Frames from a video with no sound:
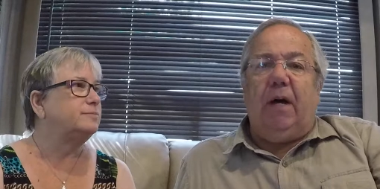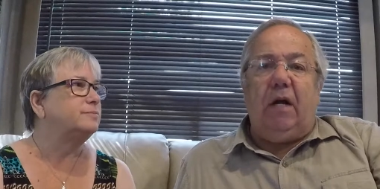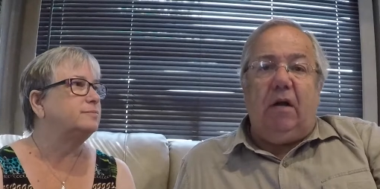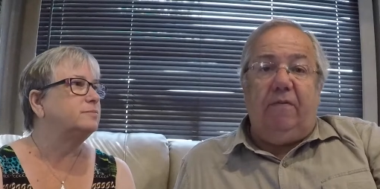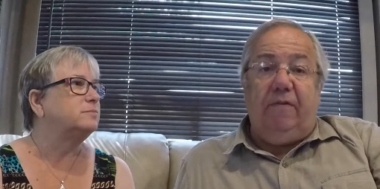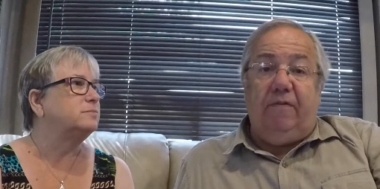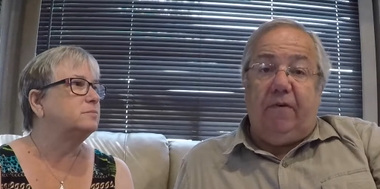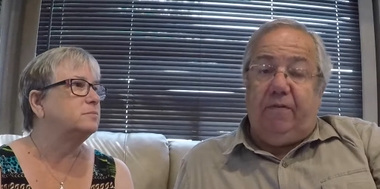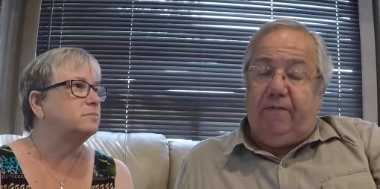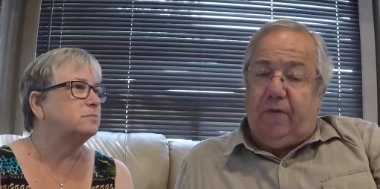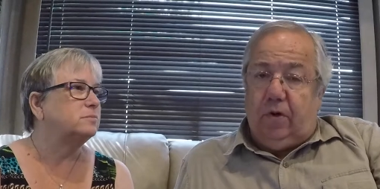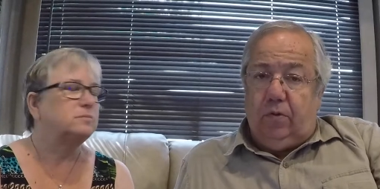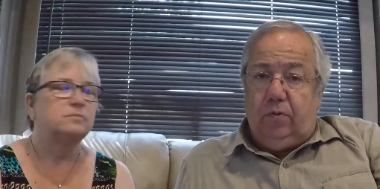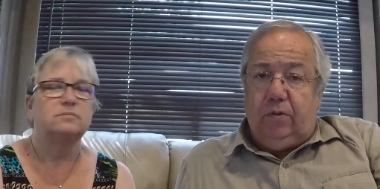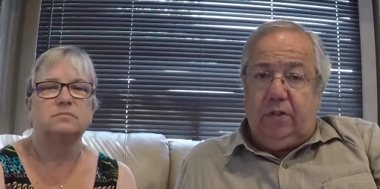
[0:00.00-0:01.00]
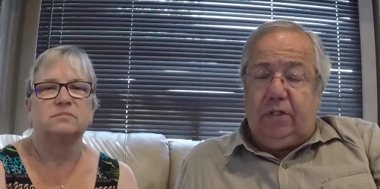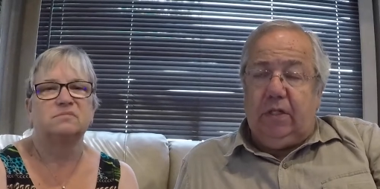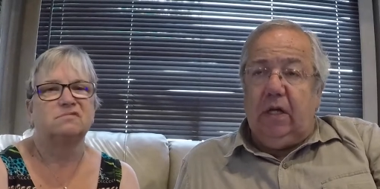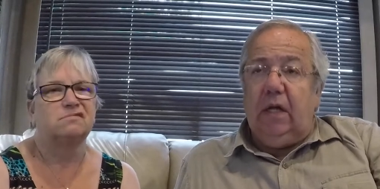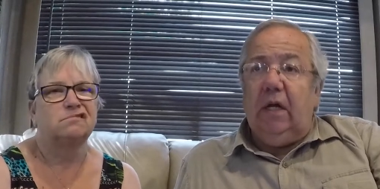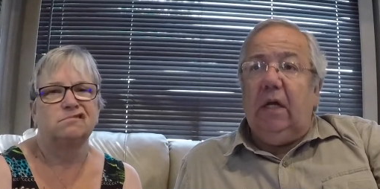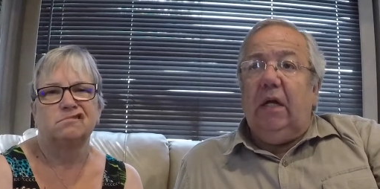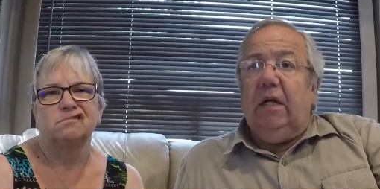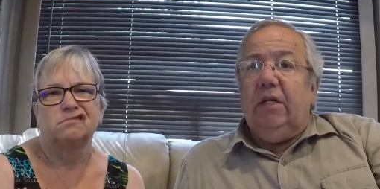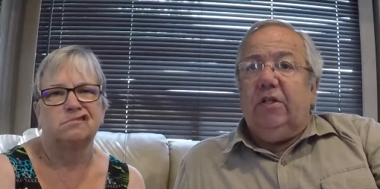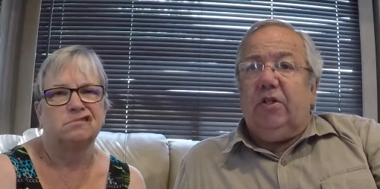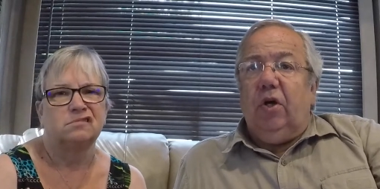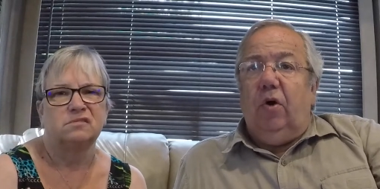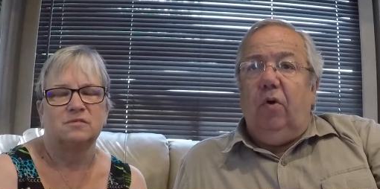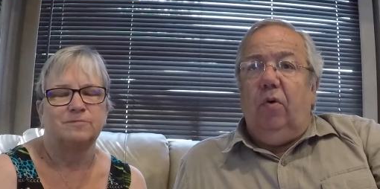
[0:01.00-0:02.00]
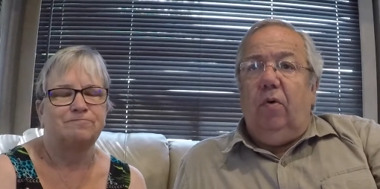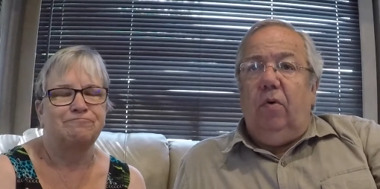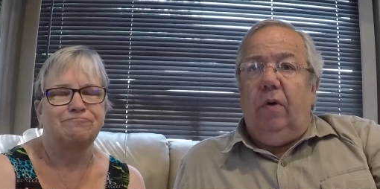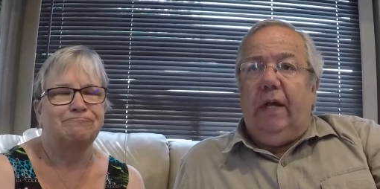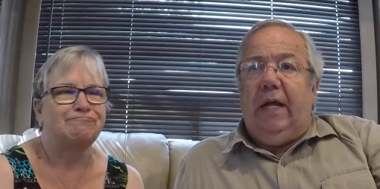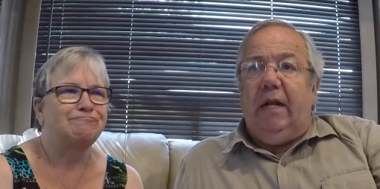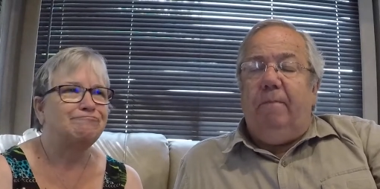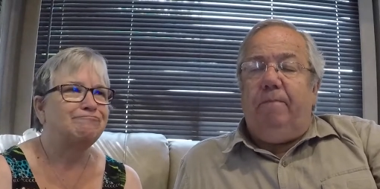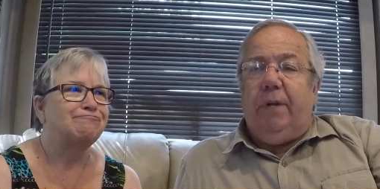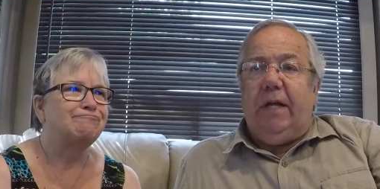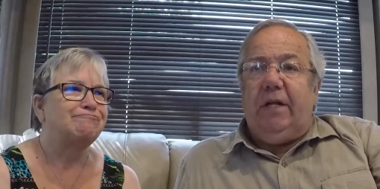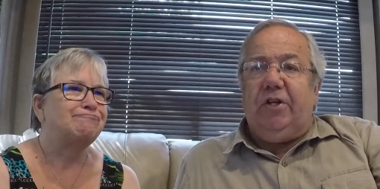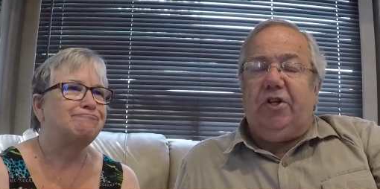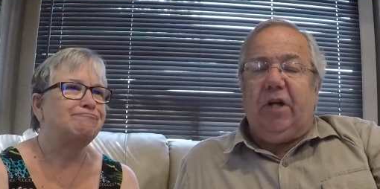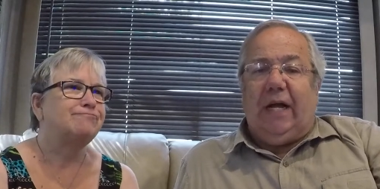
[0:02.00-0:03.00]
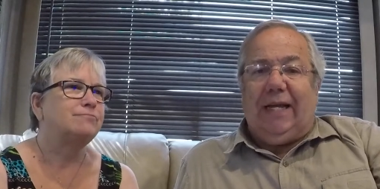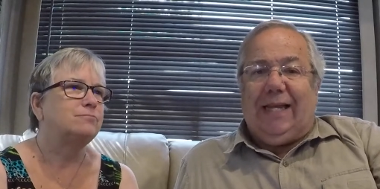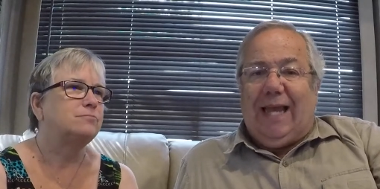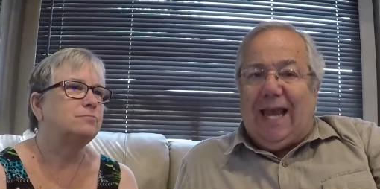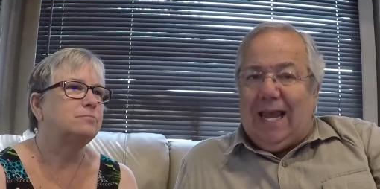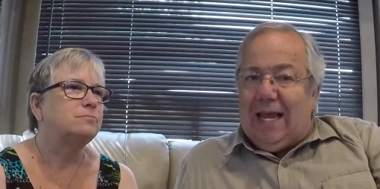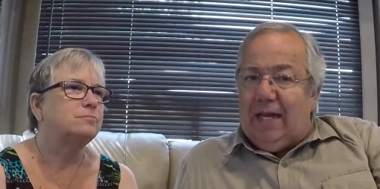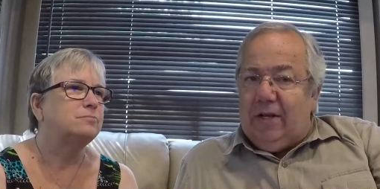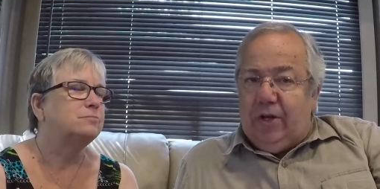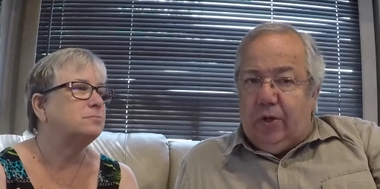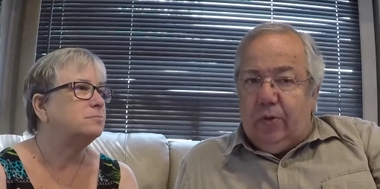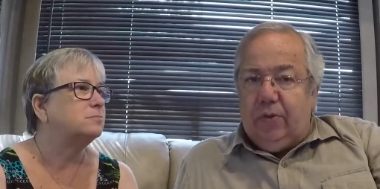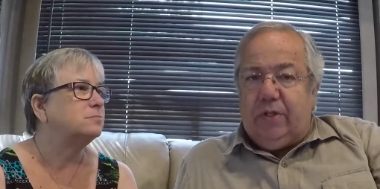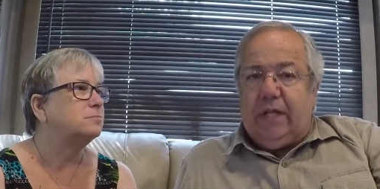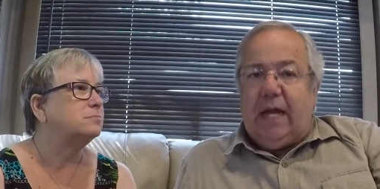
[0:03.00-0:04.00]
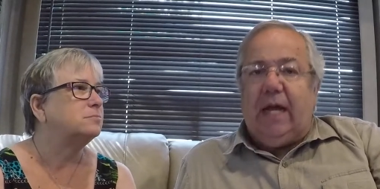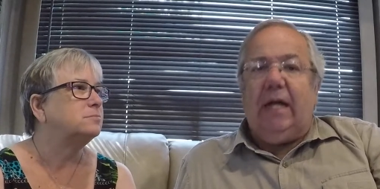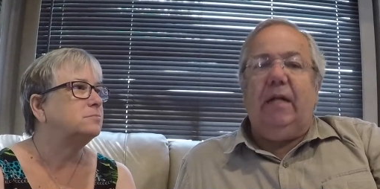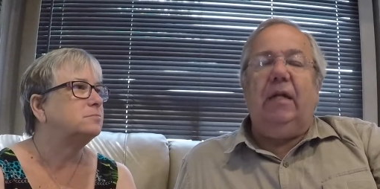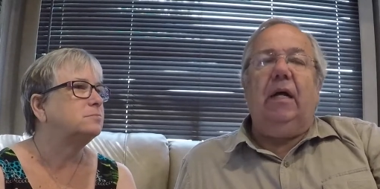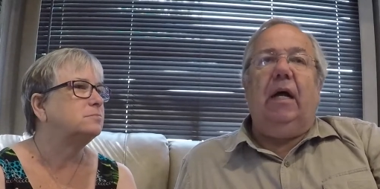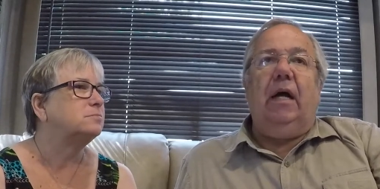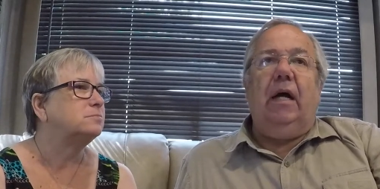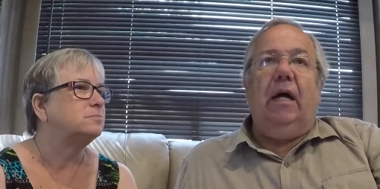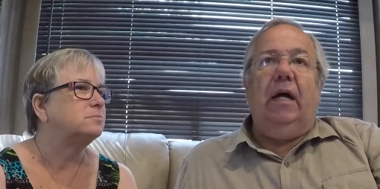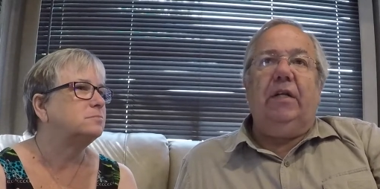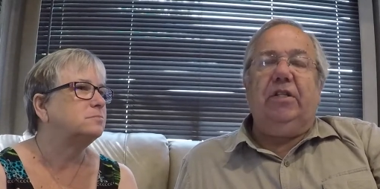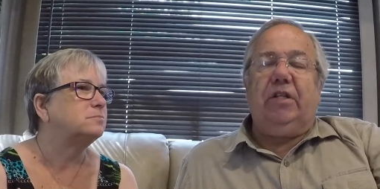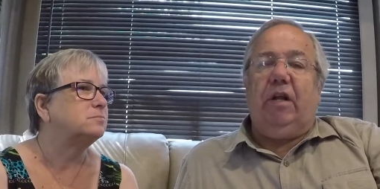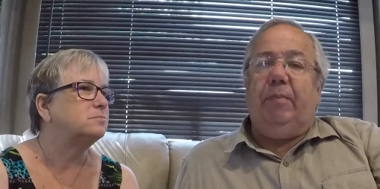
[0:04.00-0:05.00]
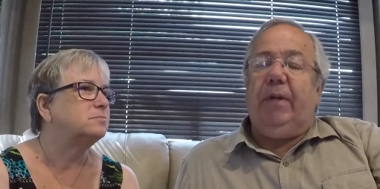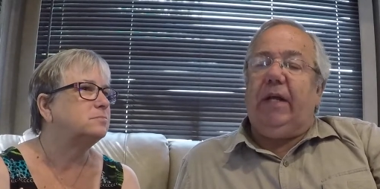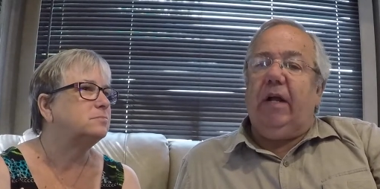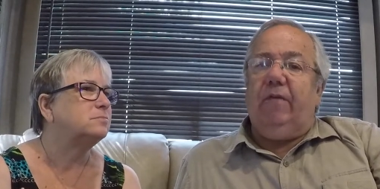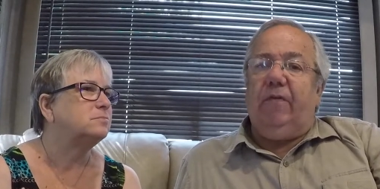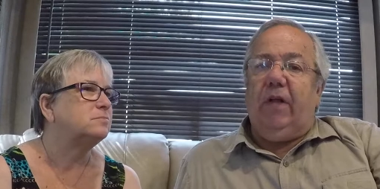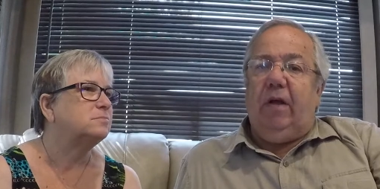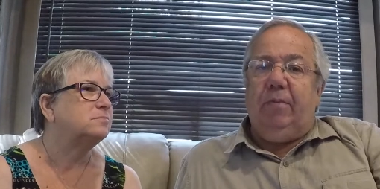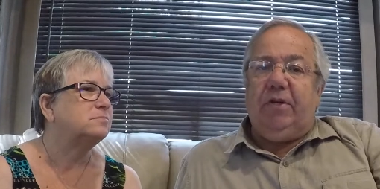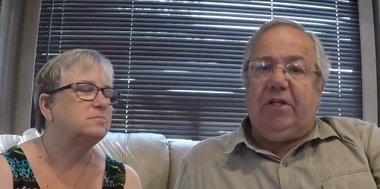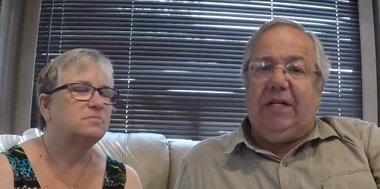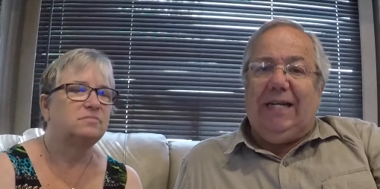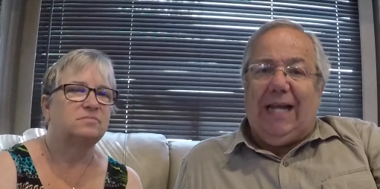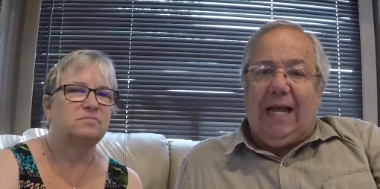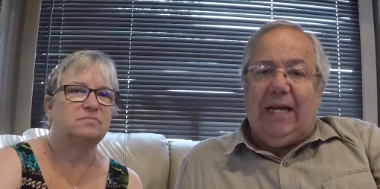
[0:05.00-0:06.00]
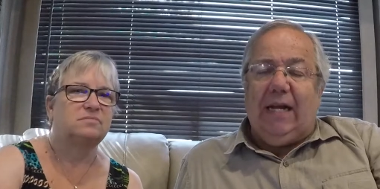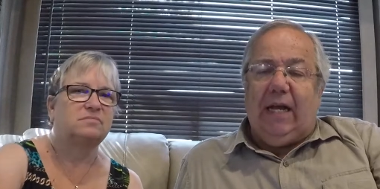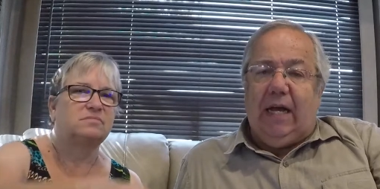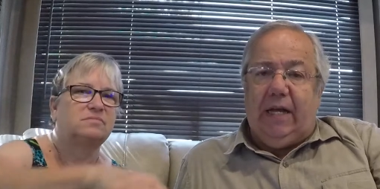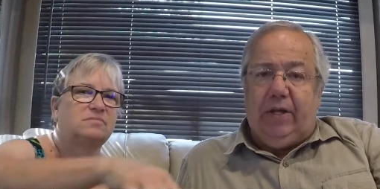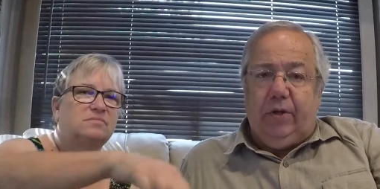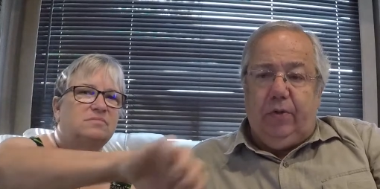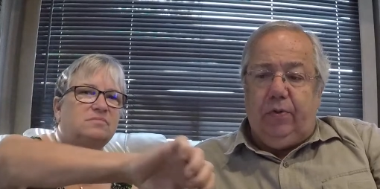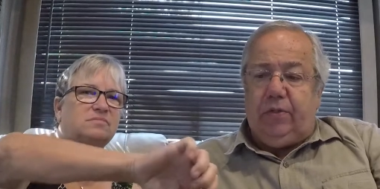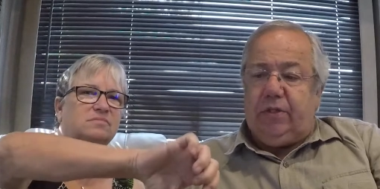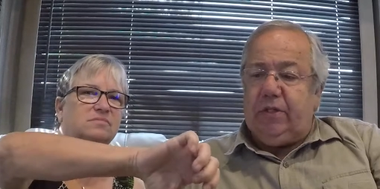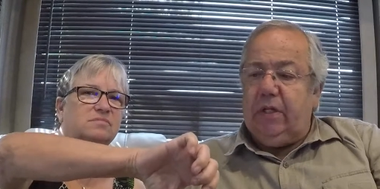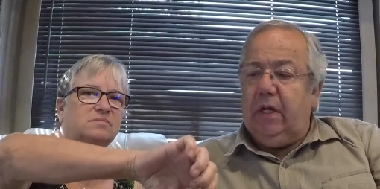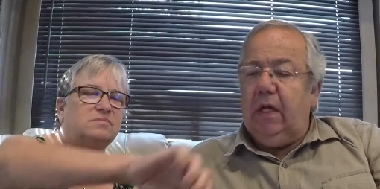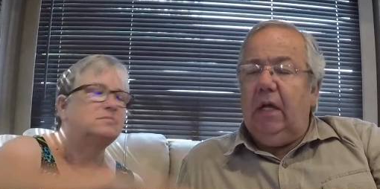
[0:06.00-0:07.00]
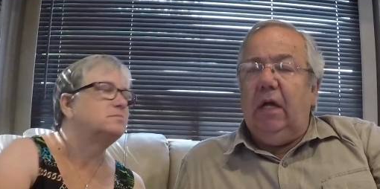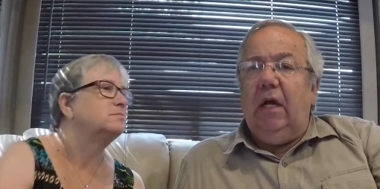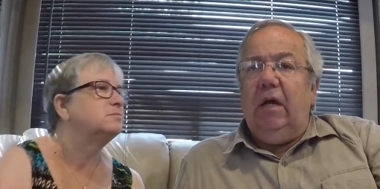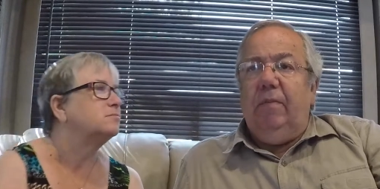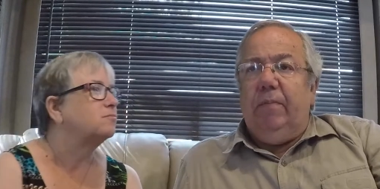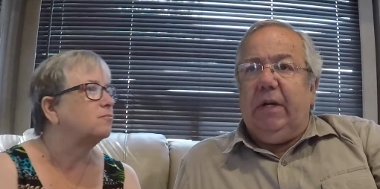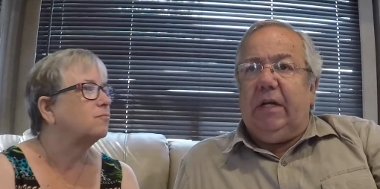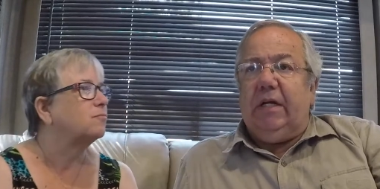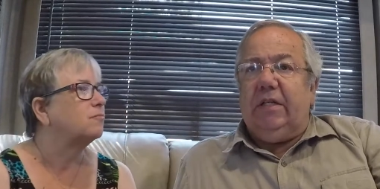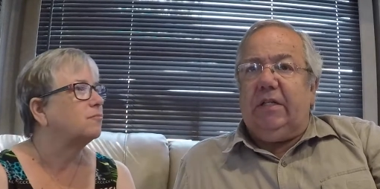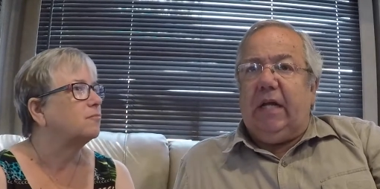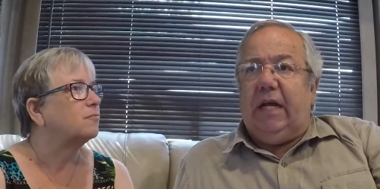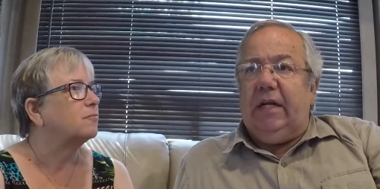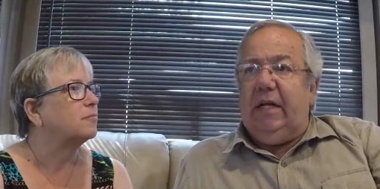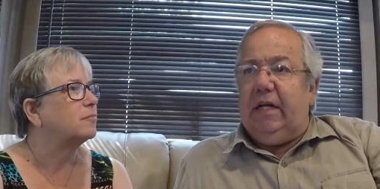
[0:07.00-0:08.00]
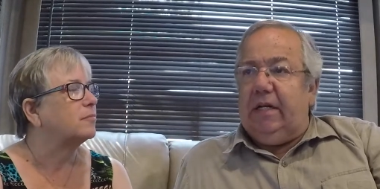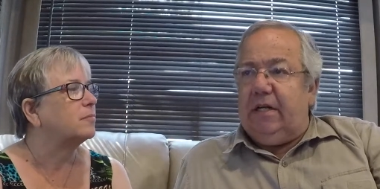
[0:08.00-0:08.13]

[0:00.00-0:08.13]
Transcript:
Speaker 1: off of our phones. So in a pinch, I can use that. Uh, I just got to be careful how much data I use because I it